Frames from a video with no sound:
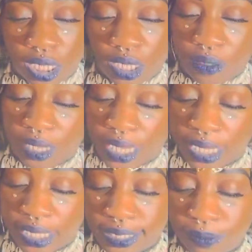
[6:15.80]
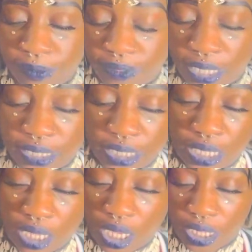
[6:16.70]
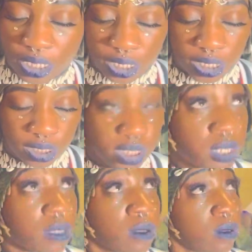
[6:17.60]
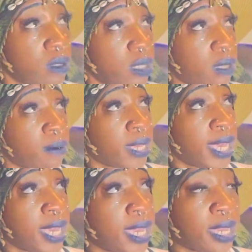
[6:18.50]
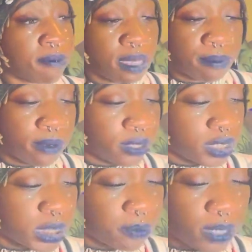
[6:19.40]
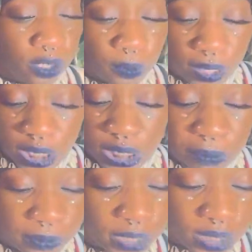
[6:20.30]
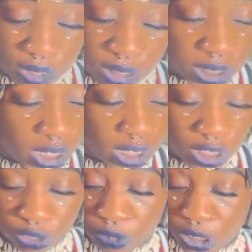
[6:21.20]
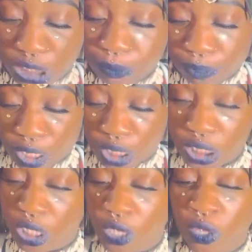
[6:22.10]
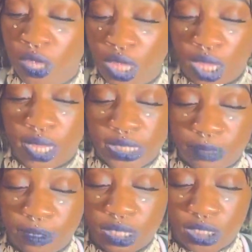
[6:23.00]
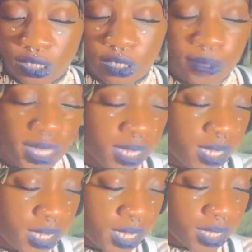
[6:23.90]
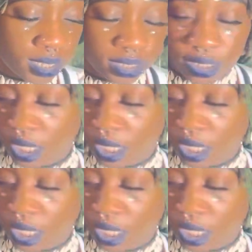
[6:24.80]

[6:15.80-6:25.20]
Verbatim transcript: Okay, Elizabeth and the nine. Okay, and my bird just spread her wings. The spirit did say that you need to spread your, spread your wings.